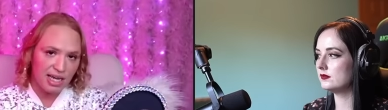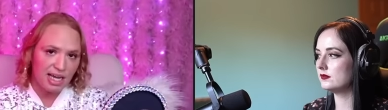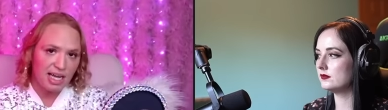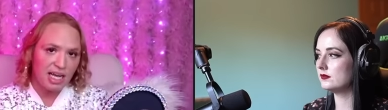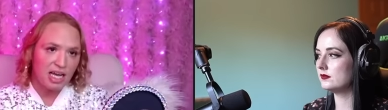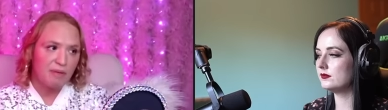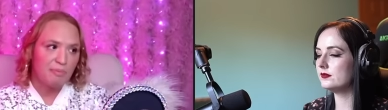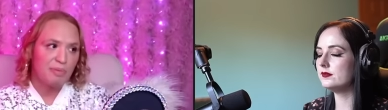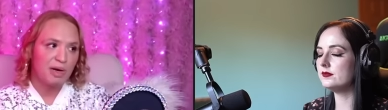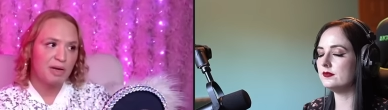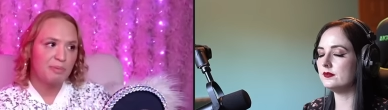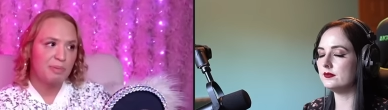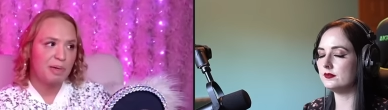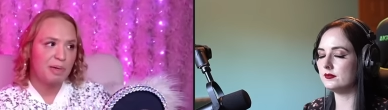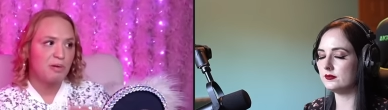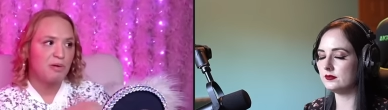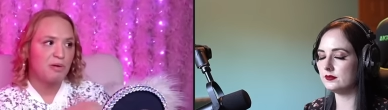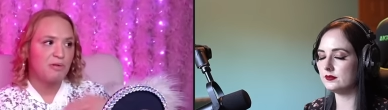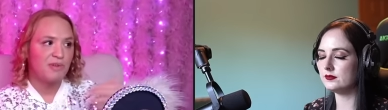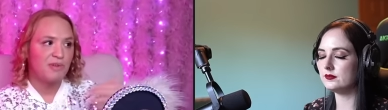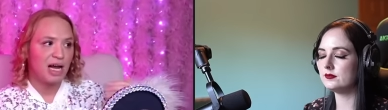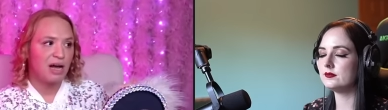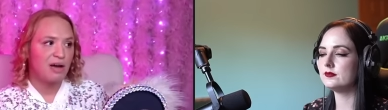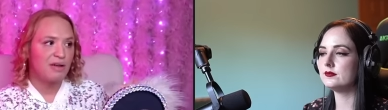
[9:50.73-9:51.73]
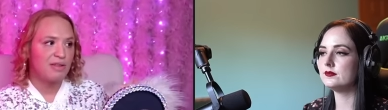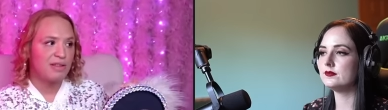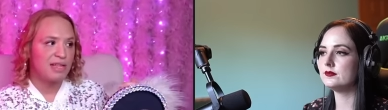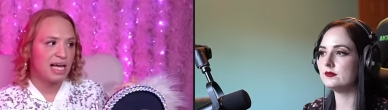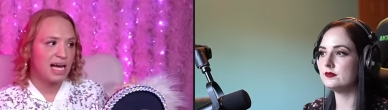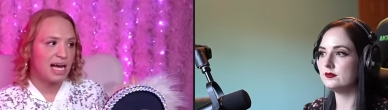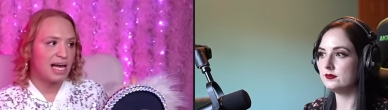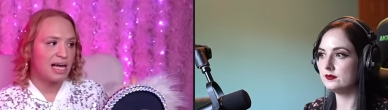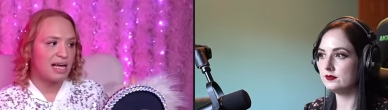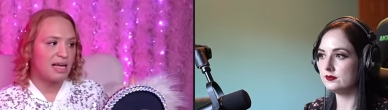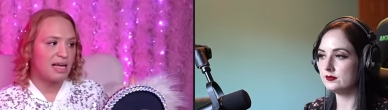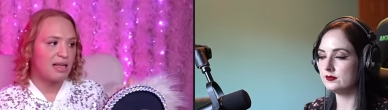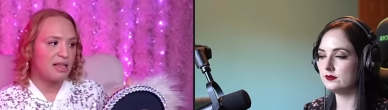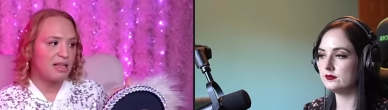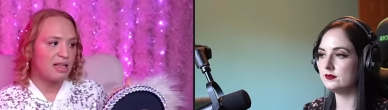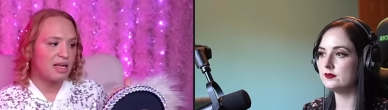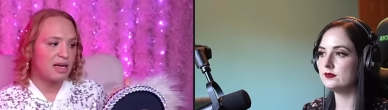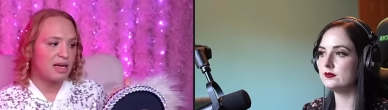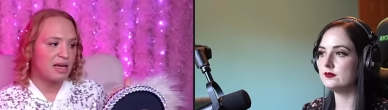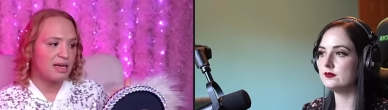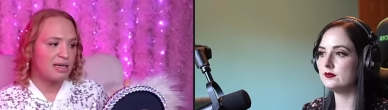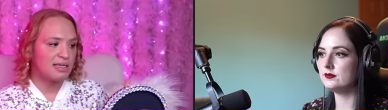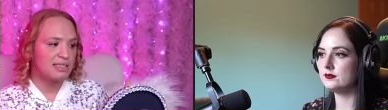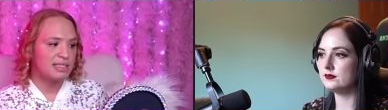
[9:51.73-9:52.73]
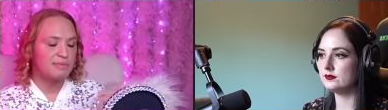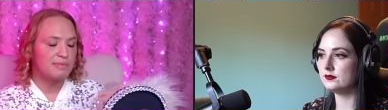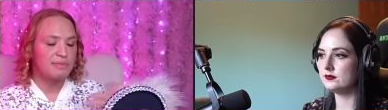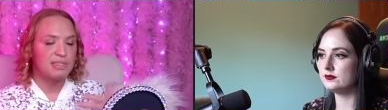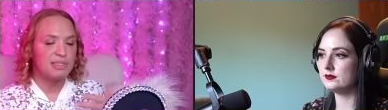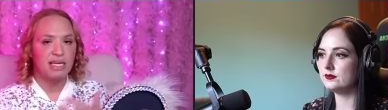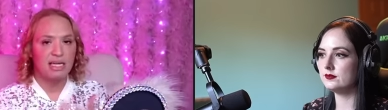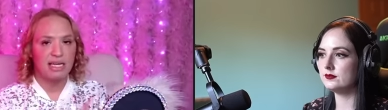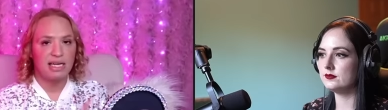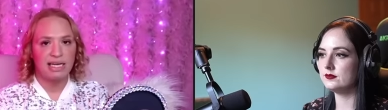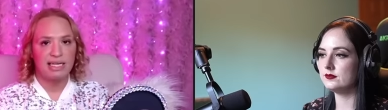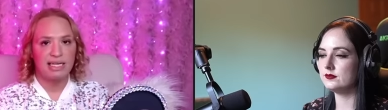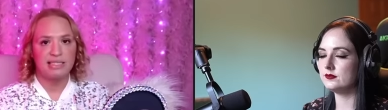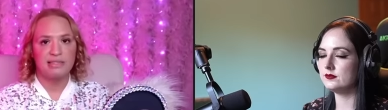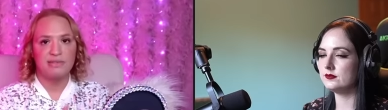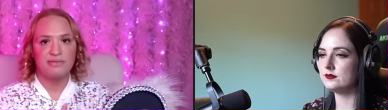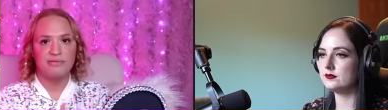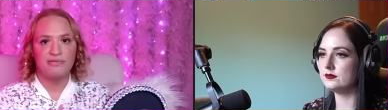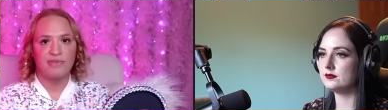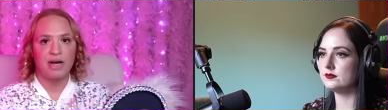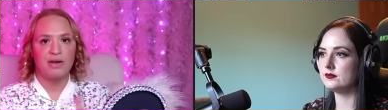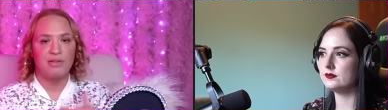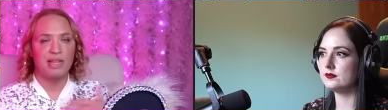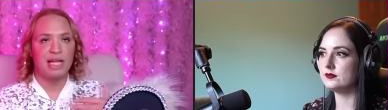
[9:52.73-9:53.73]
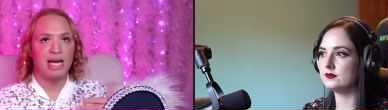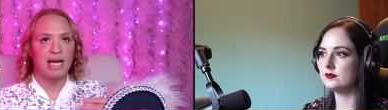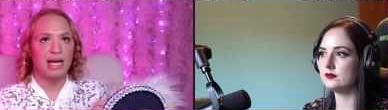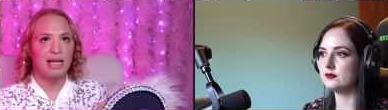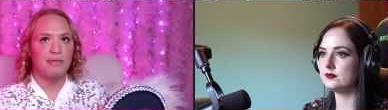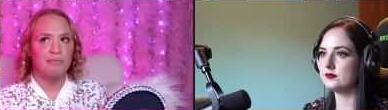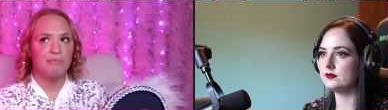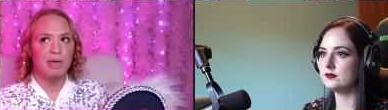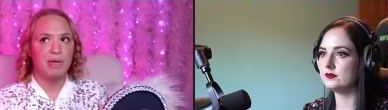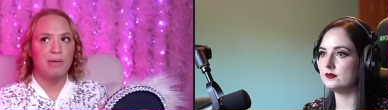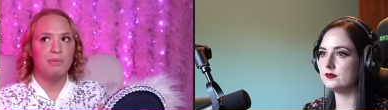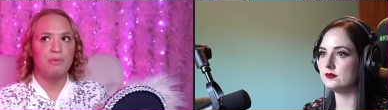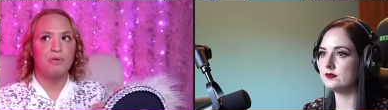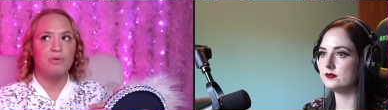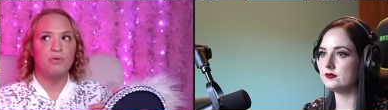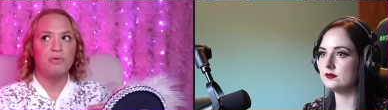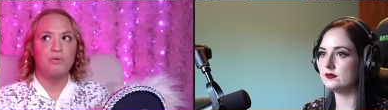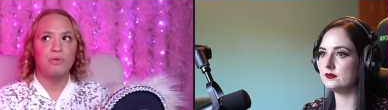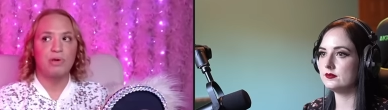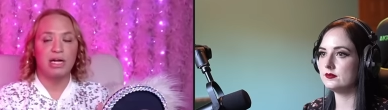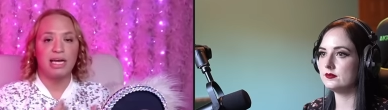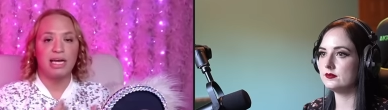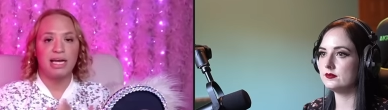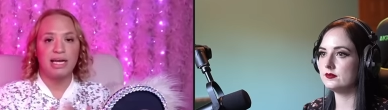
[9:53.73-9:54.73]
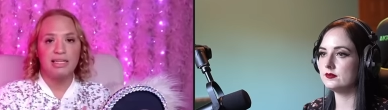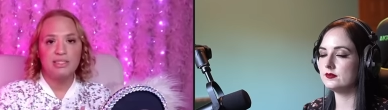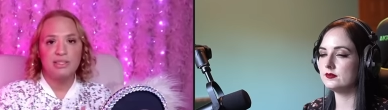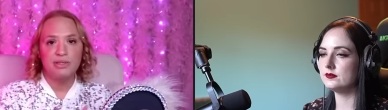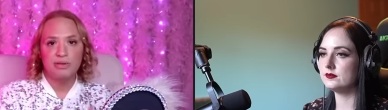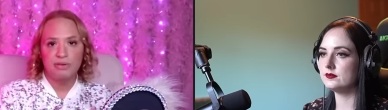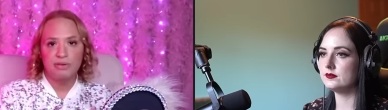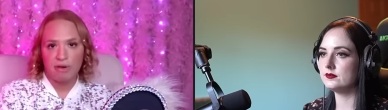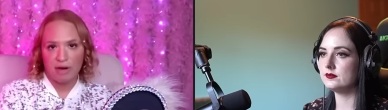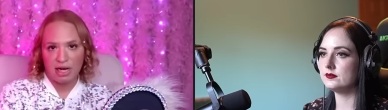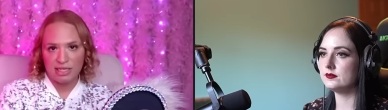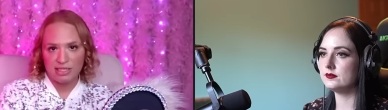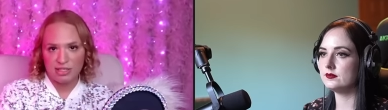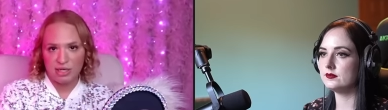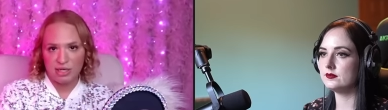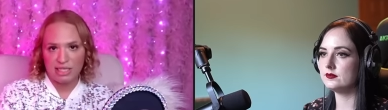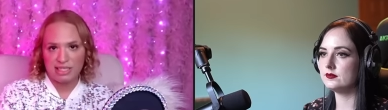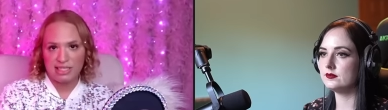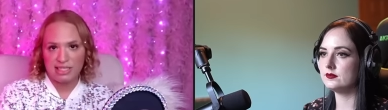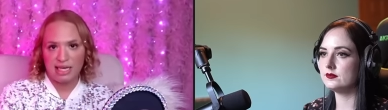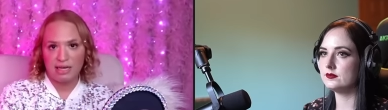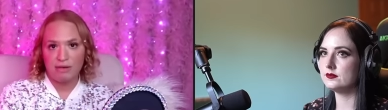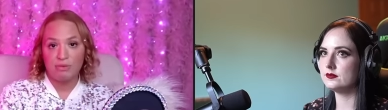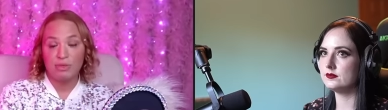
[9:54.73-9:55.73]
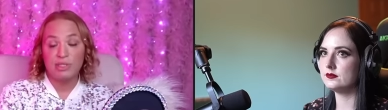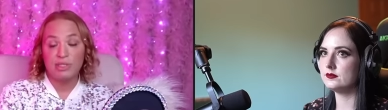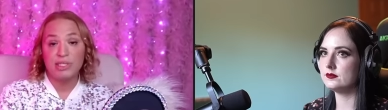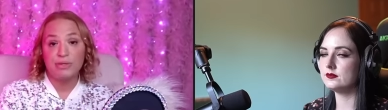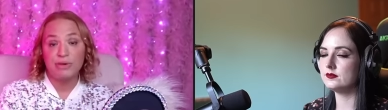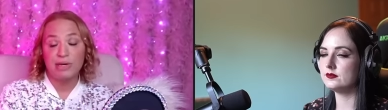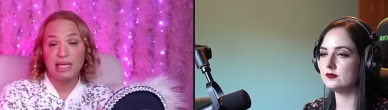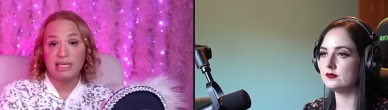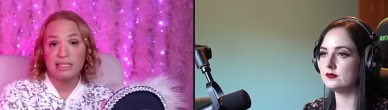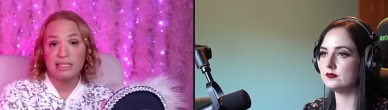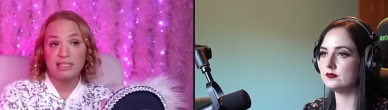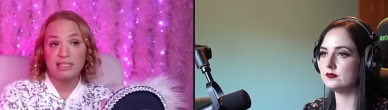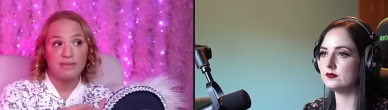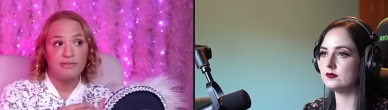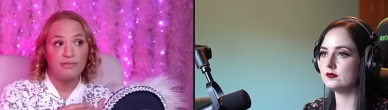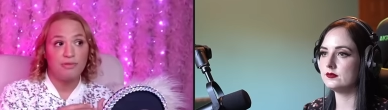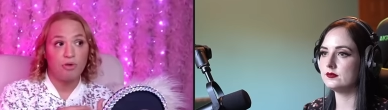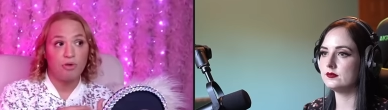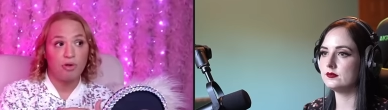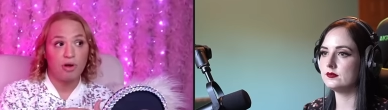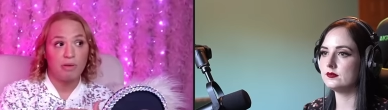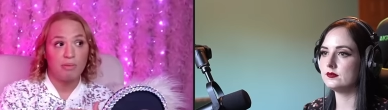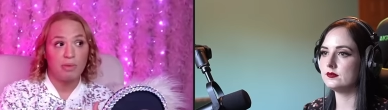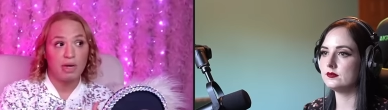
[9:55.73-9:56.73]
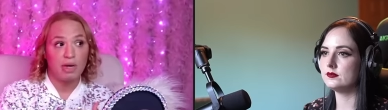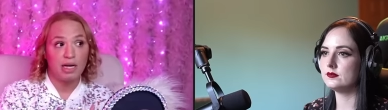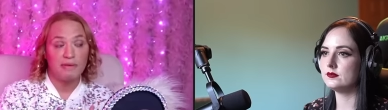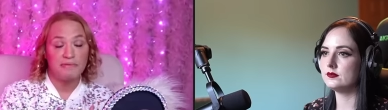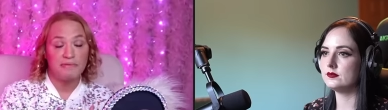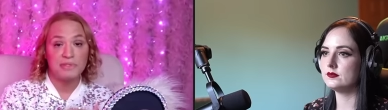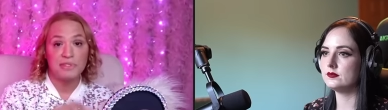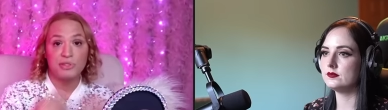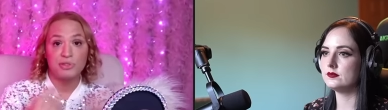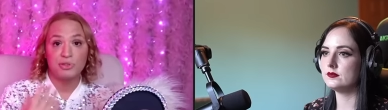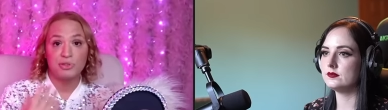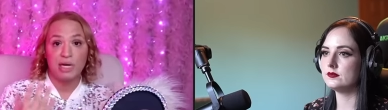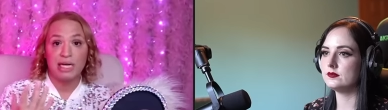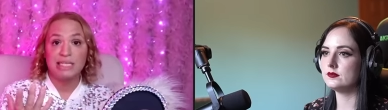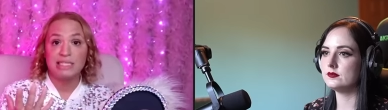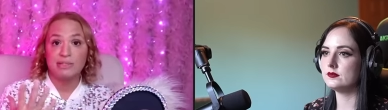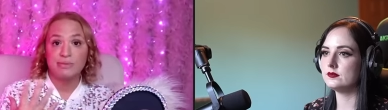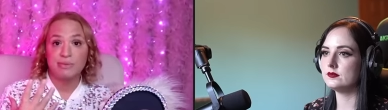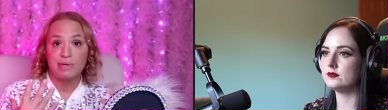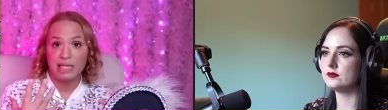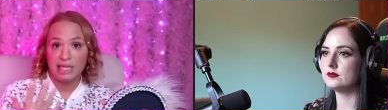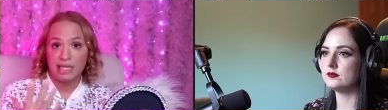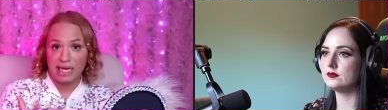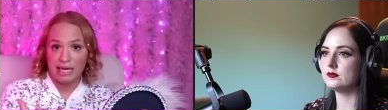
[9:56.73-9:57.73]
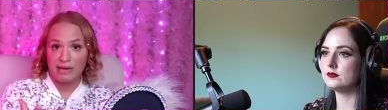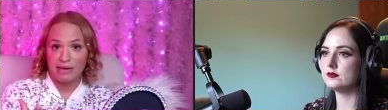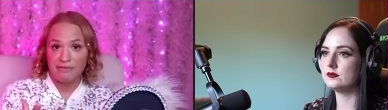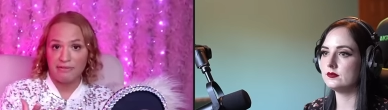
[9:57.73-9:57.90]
Speaker 1: Mm. But hmm. people found that uh, some studies found that people who were into cross dressing would do it as a form of stress relief.